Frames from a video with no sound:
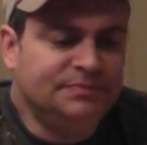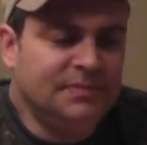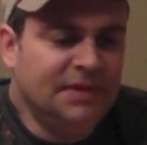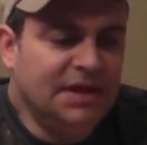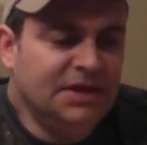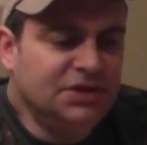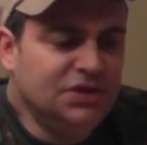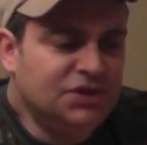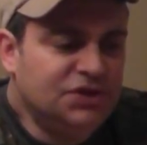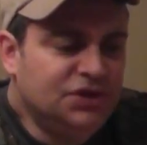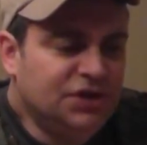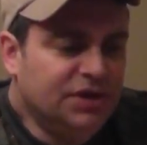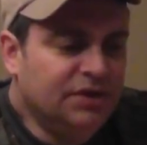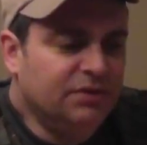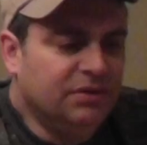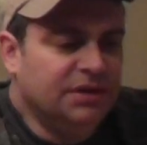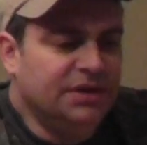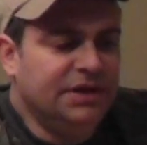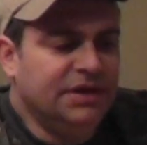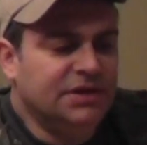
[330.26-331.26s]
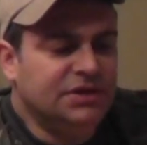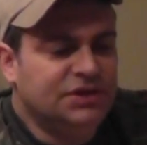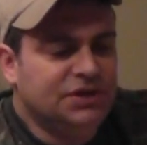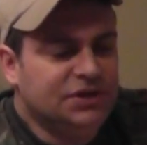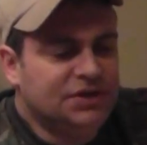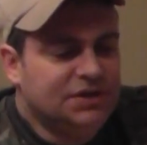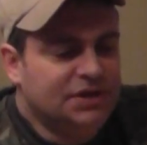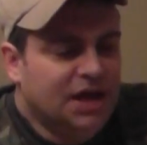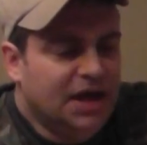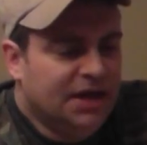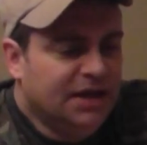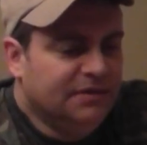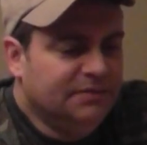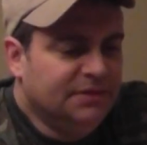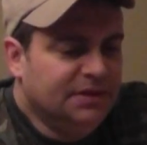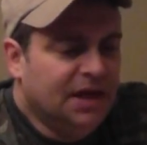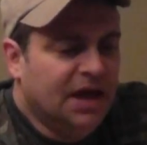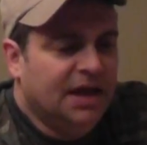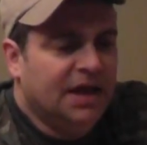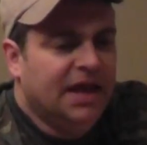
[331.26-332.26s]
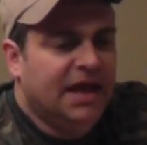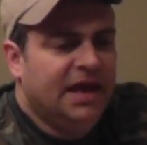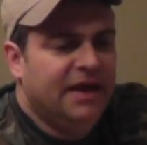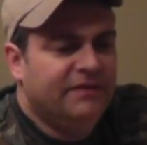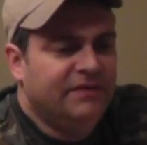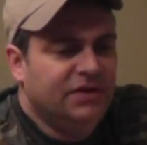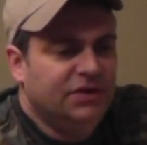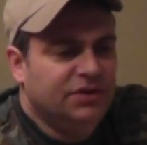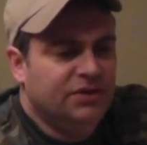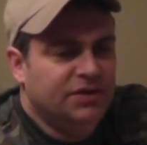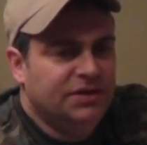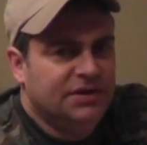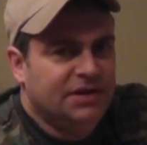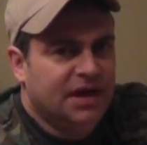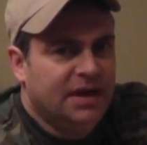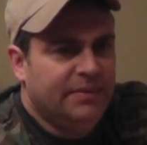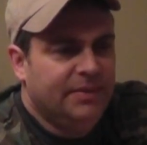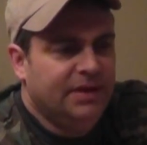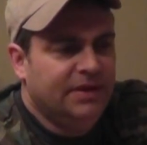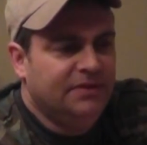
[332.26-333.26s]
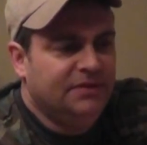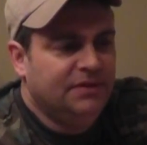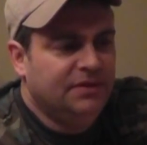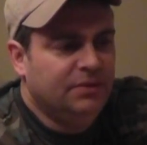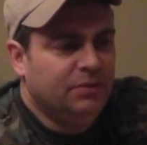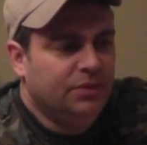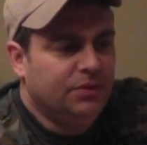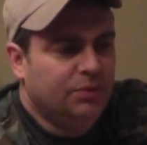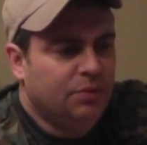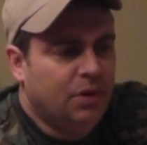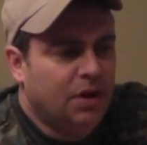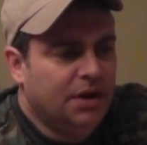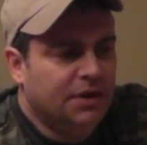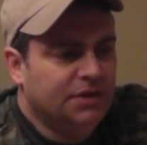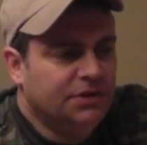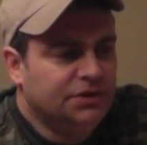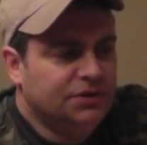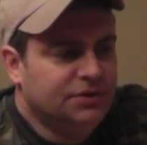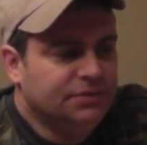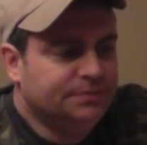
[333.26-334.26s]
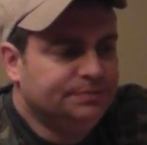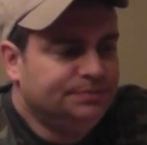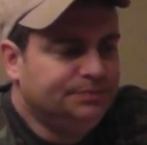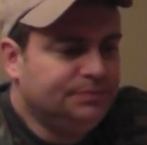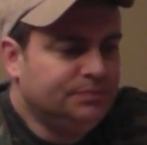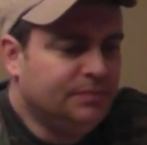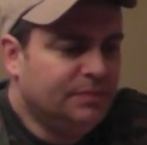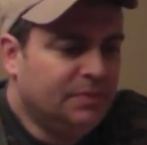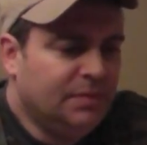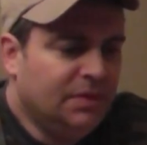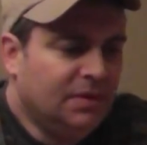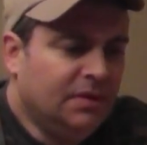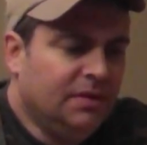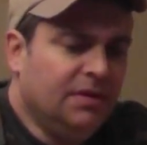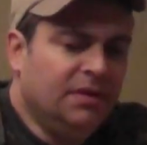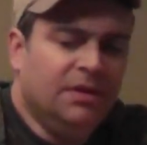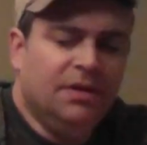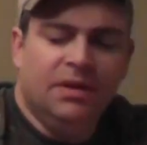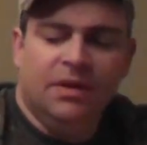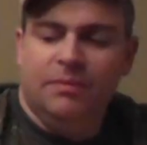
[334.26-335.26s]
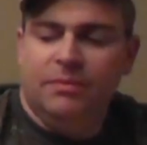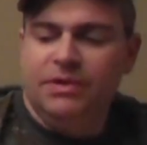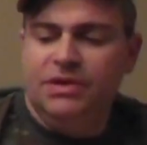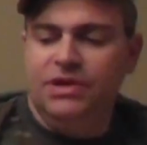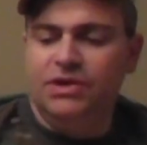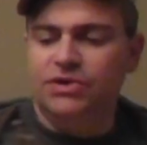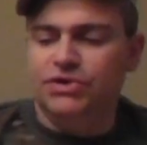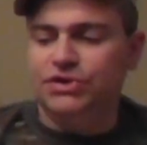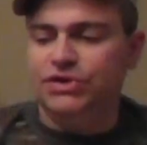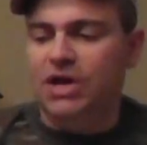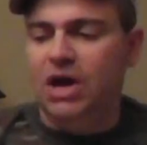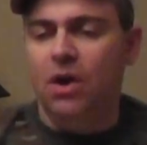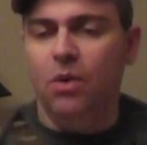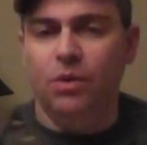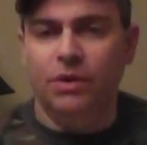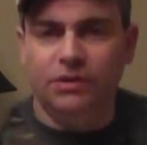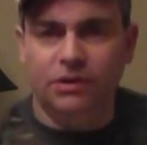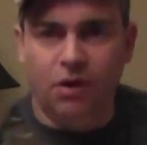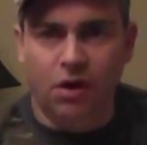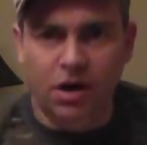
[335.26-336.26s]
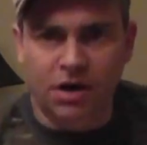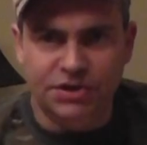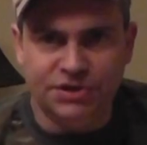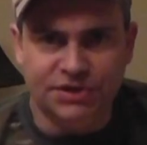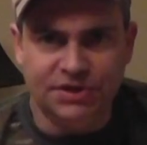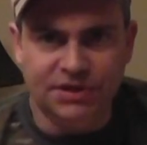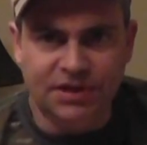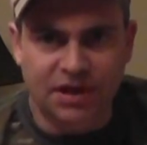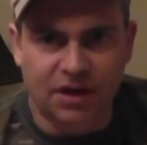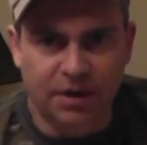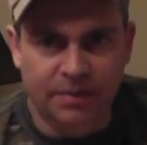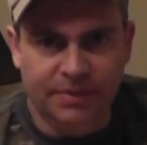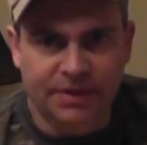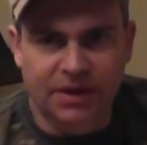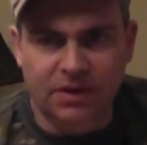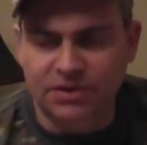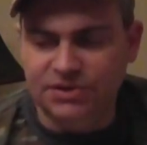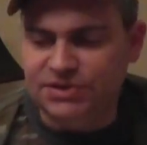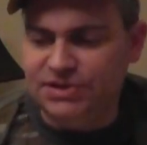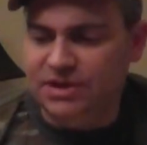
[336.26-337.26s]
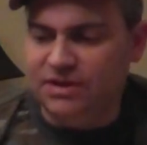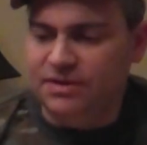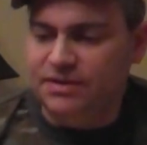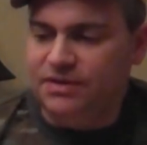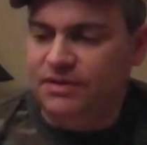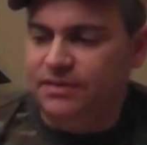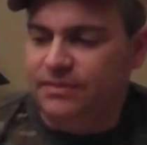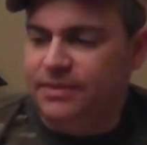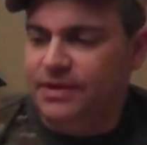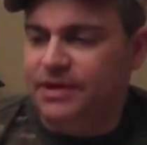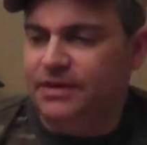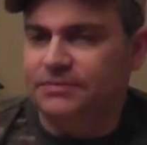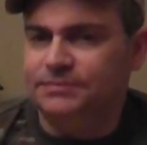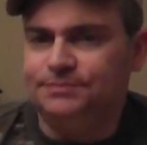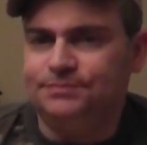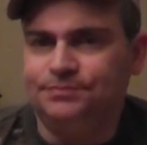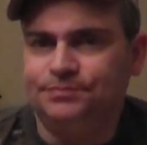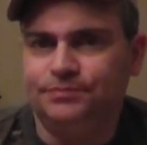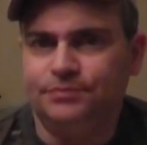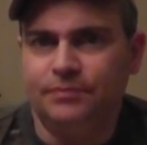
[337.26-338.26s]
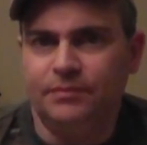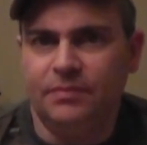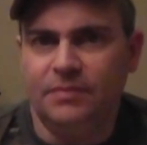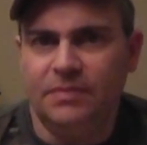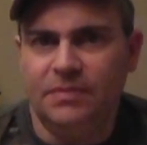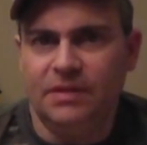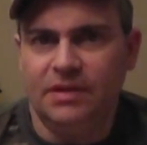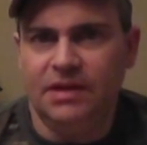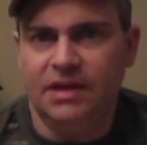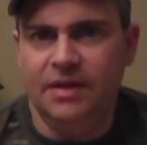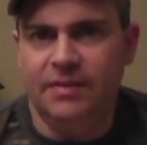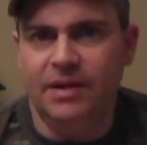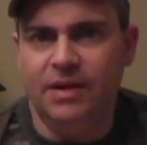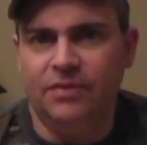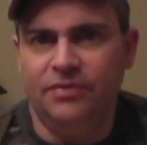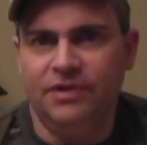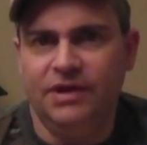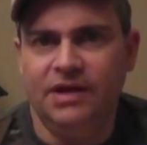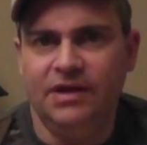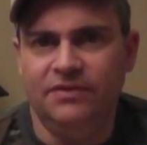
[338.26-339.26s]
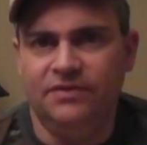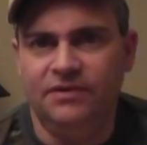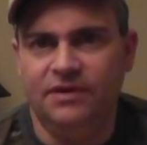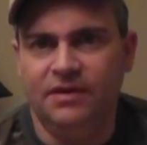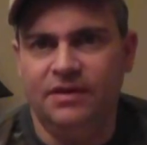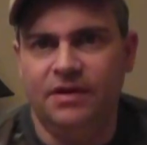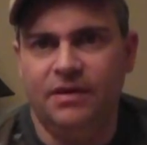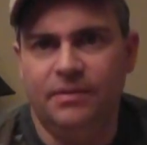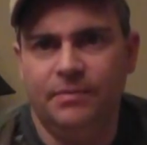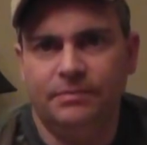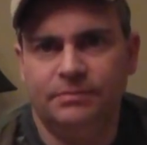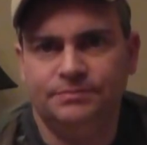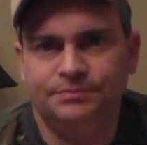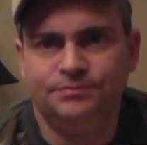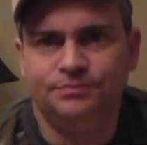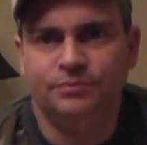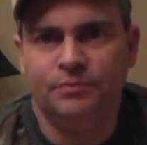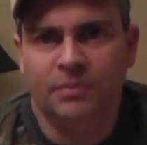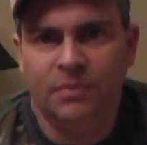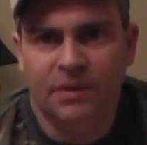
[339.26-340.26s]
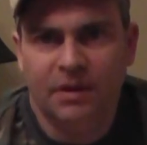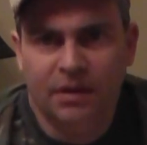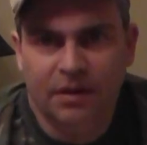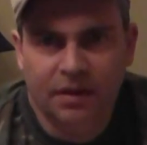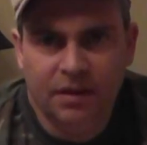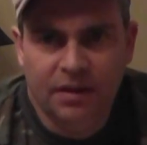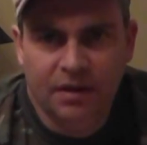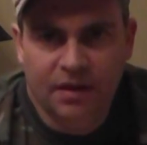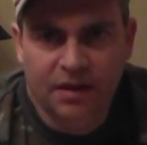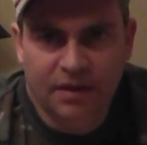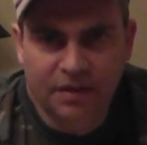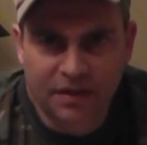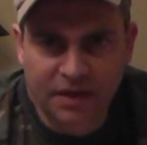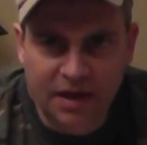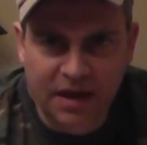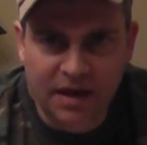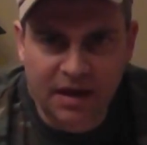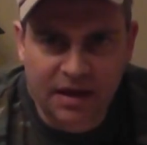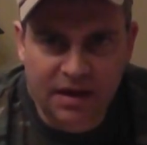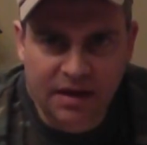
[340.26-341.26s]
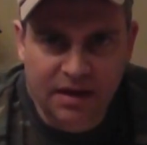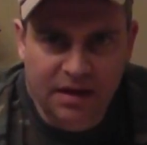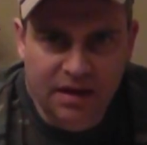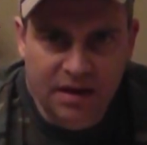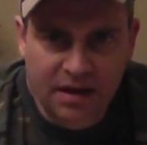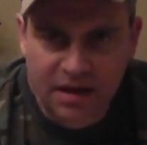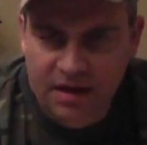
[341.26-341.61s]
And just generally, it's just not a heavy-duty type antenna with wattage. But years ago, when Larson, the company I was telling you about, came out with the antenna, they